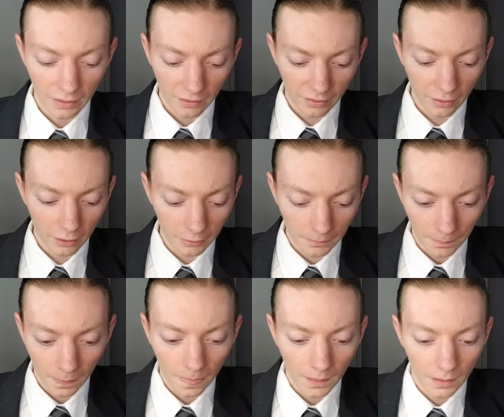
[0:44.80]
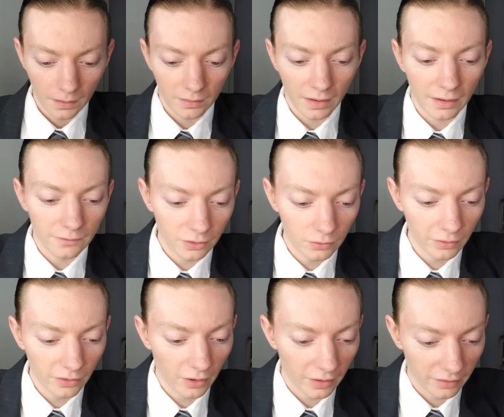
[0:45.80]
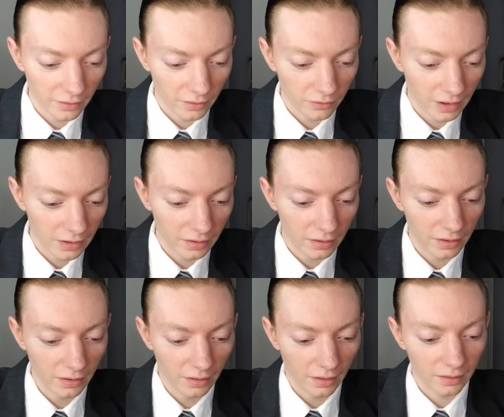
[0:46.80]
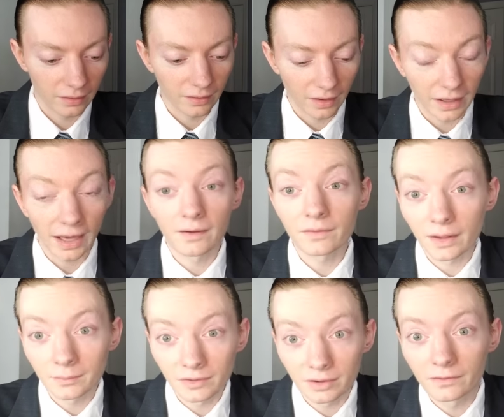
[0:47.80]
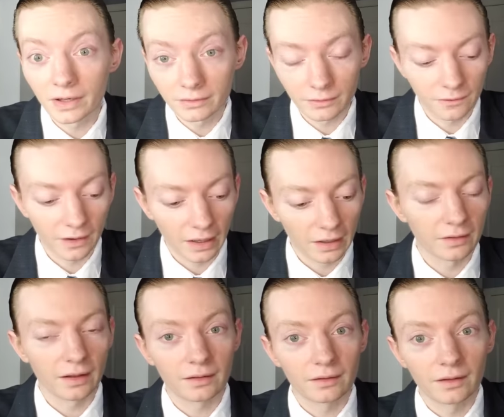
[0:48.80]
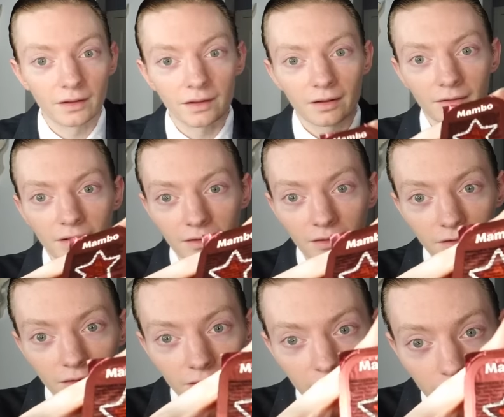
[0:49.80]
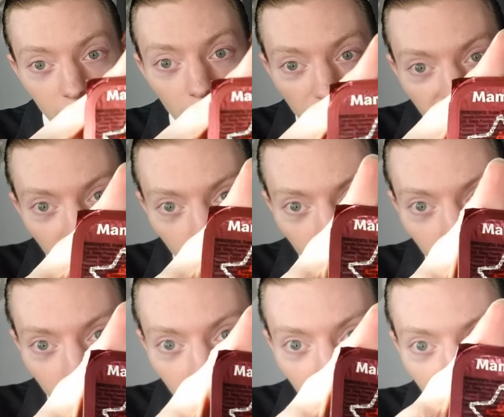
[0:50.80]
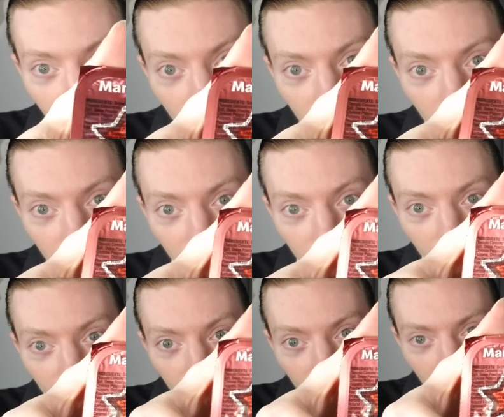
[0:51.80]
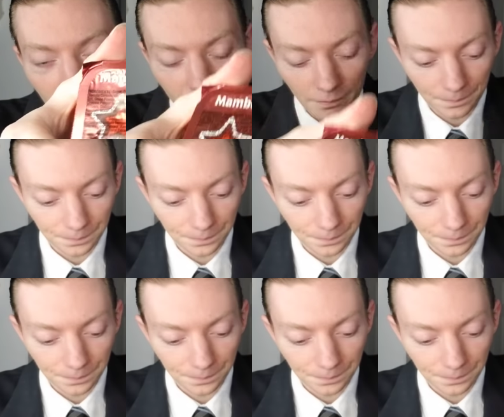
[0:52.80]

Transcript: So, they have two sauces right here, and I have them to verify that this is the real deal. There they are.